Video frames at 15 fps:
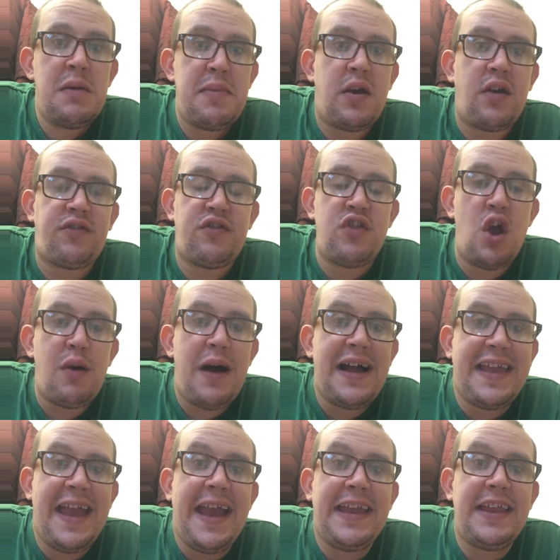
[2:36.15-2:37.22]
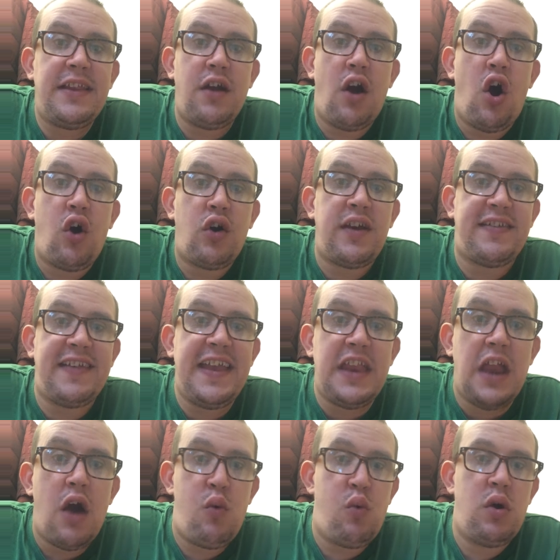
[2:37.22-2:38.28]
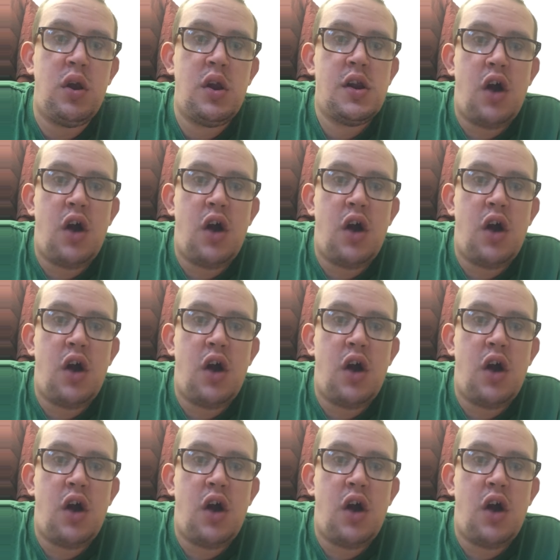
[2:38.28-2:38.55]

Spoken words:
because no arcade or casino